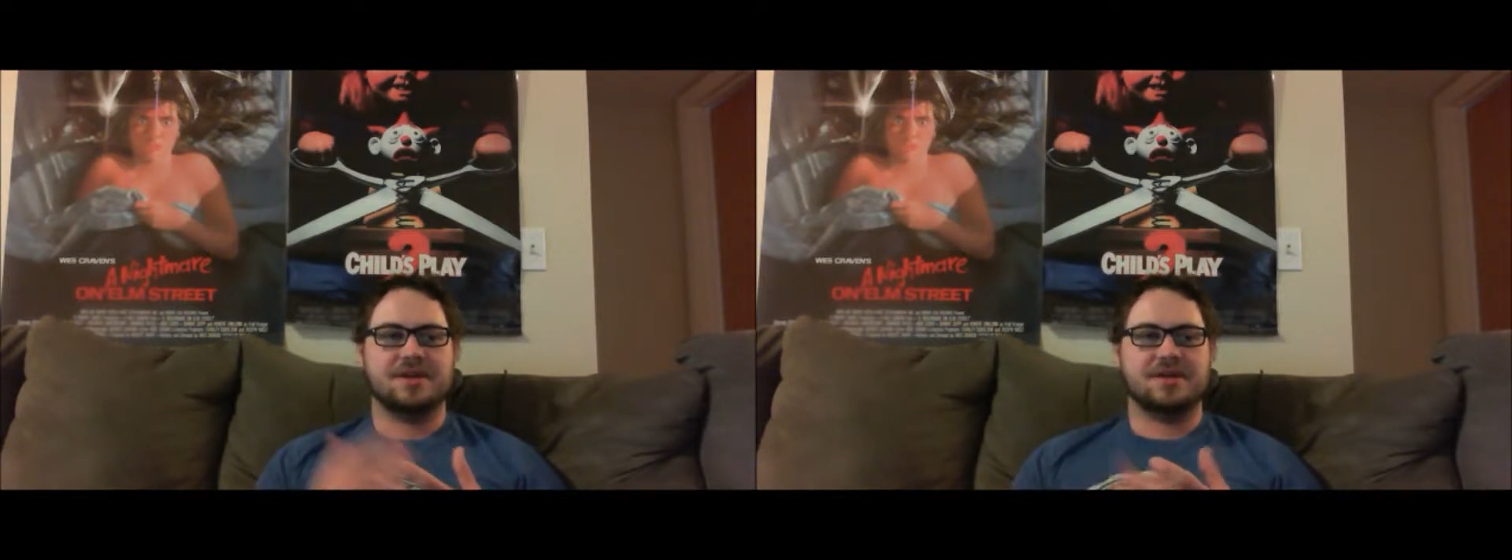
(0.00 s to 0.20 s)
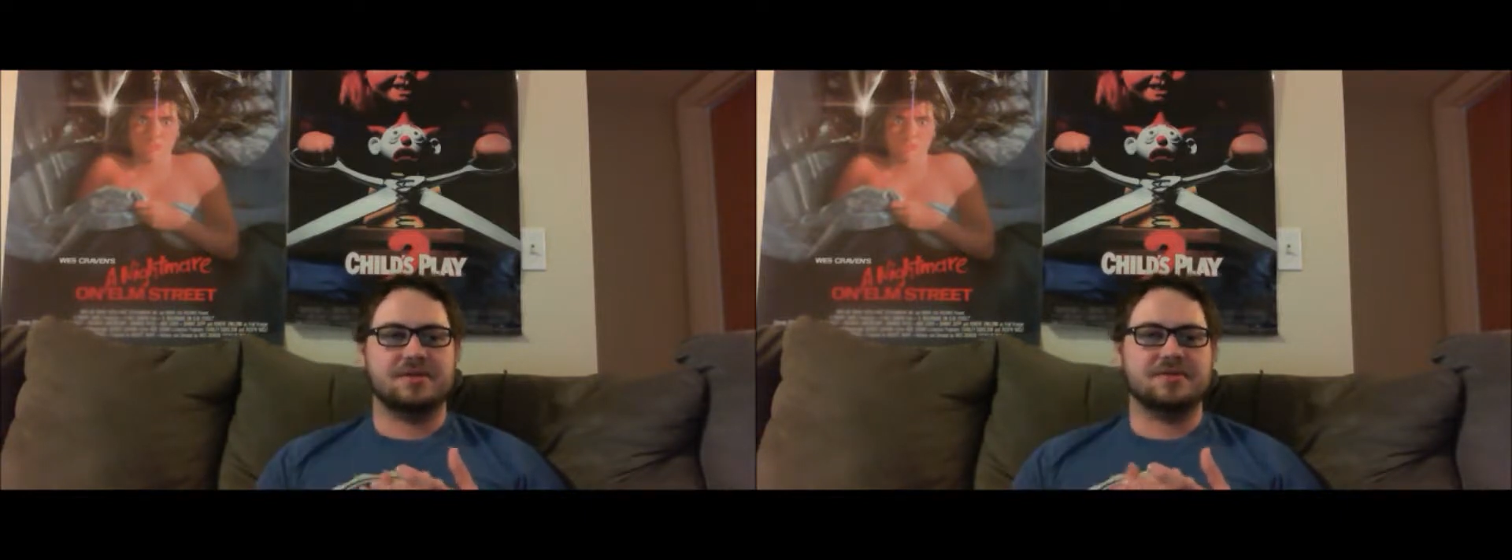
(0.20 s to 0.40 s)

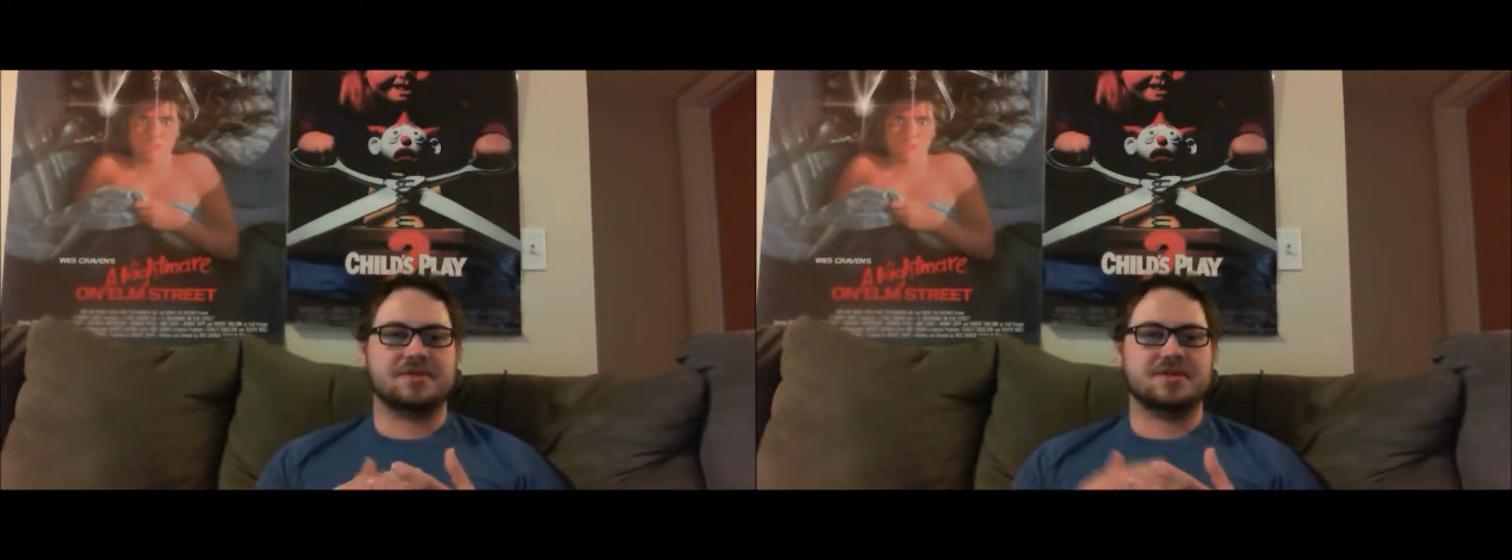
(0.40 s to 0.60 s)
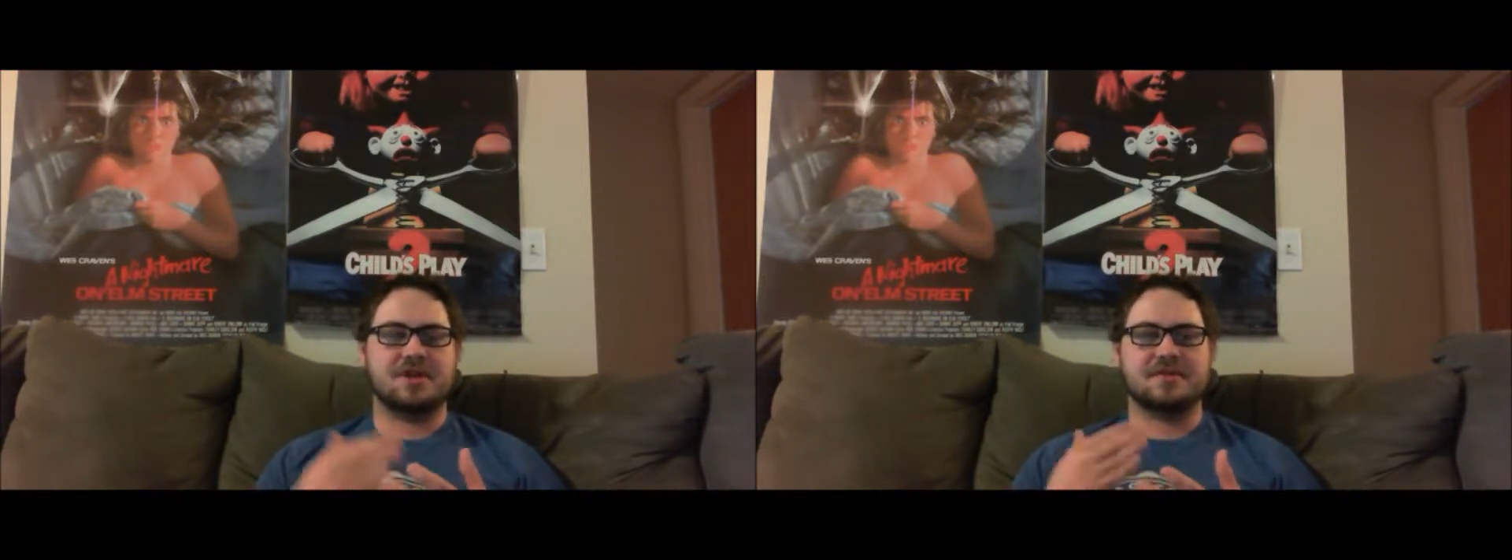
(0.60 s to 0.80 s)
the
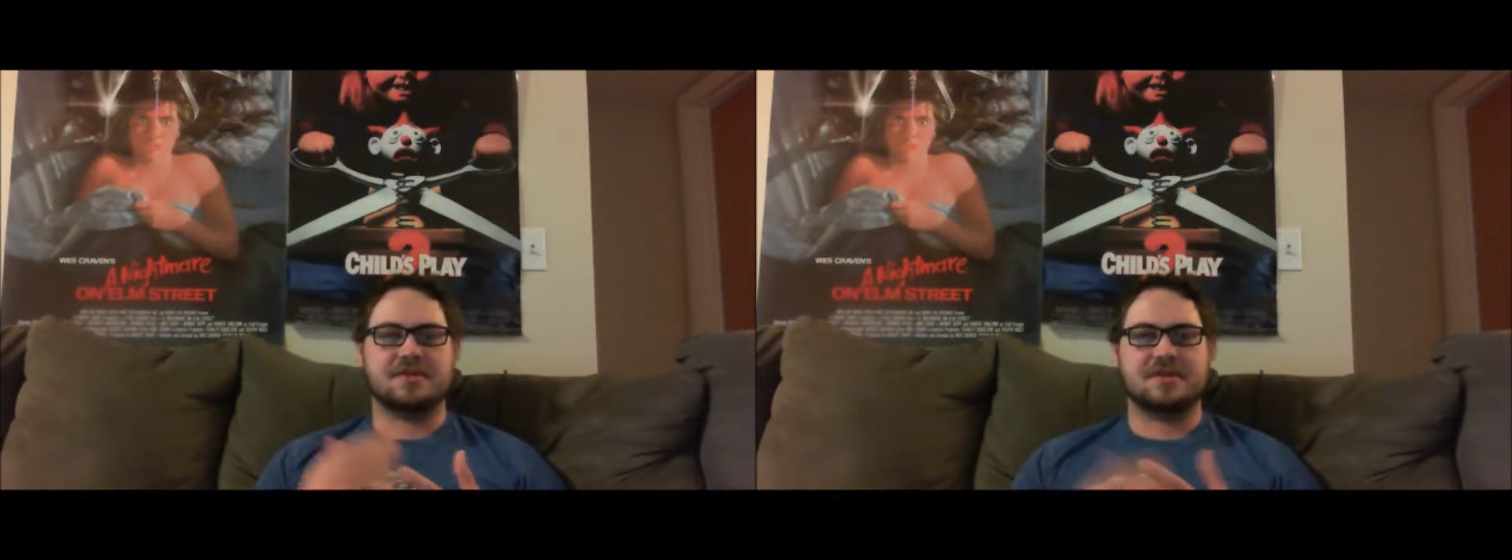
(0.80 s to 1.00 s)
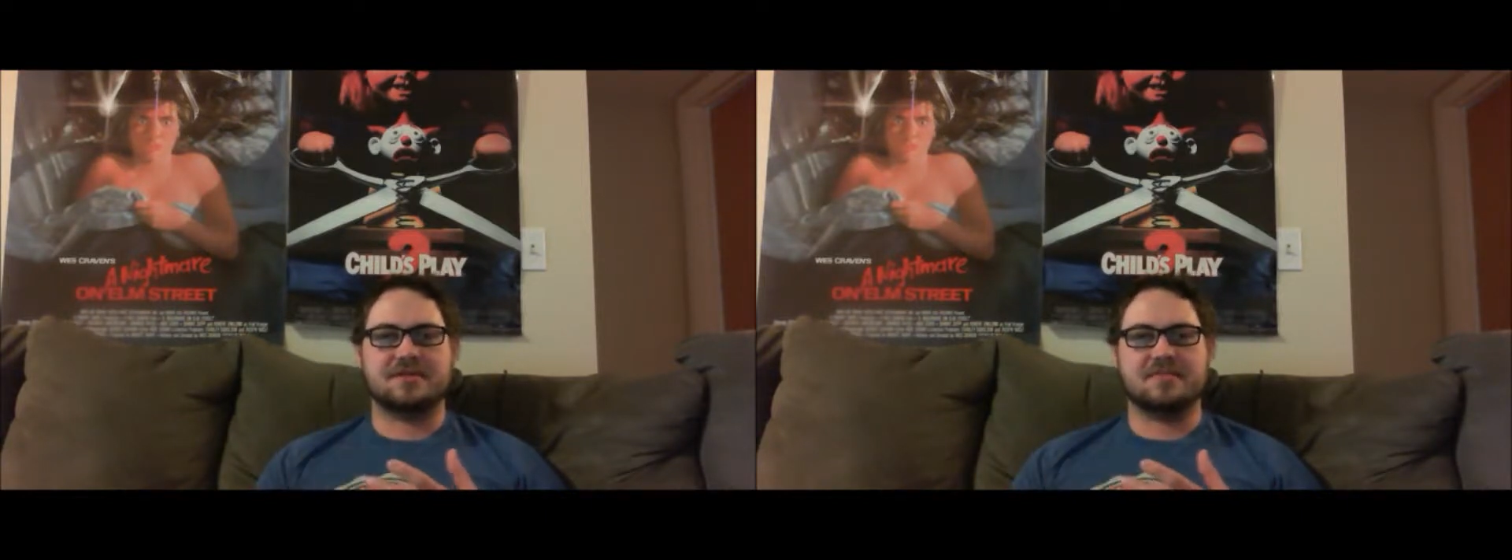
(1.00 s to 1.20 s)

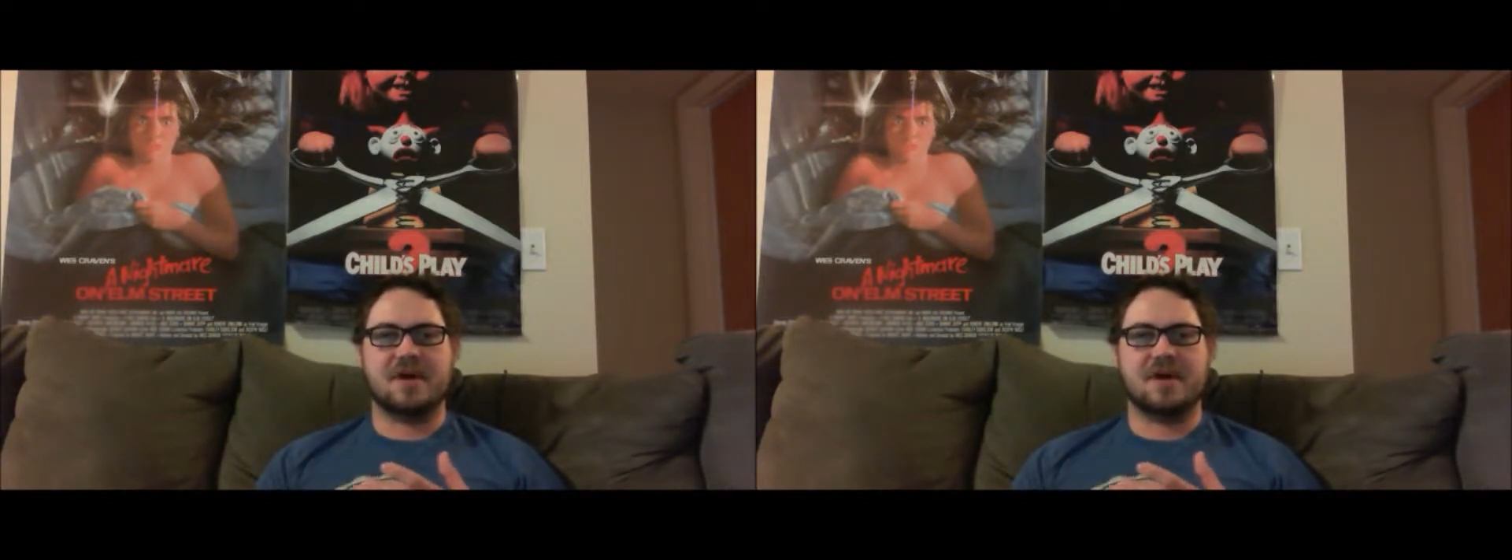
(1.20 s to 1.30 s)
Usos, Los